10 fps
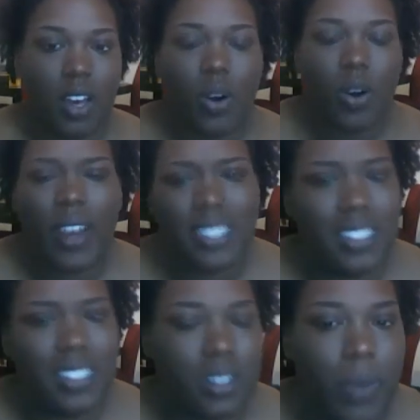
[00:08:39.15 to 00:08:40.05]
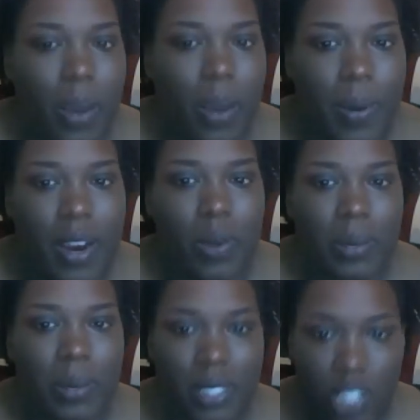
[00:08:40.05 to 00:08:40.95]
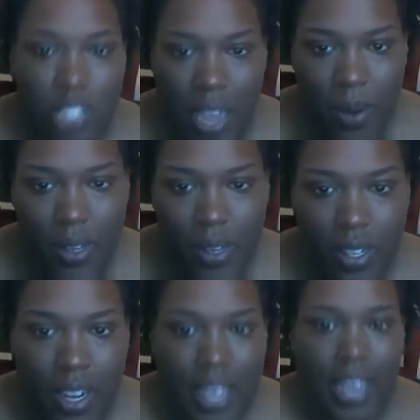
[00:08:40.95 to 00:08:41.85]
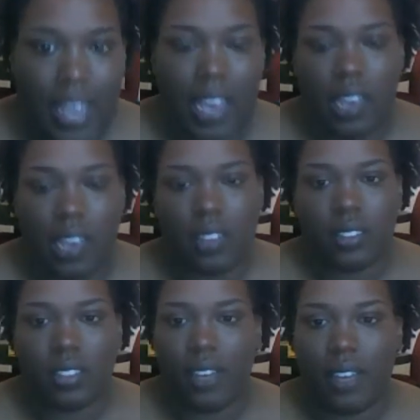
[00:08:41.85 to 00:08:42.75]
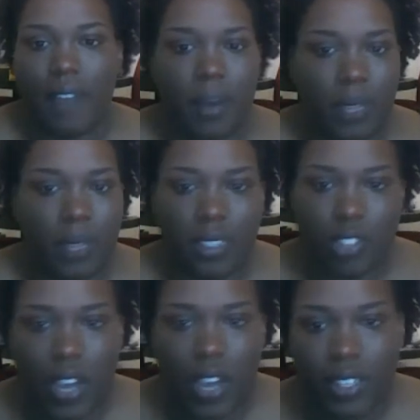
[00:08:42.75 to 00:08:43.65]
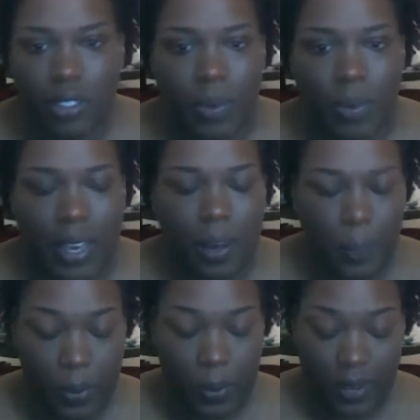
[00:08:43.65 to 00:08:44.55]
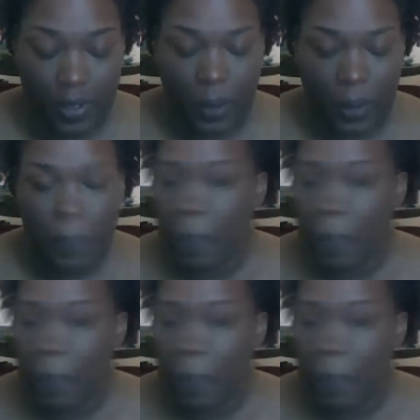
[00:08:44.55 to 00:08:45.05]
Or actually, it's the way I wear my hair when I'm in the shower and if I'm like trying to do makeup or whatever.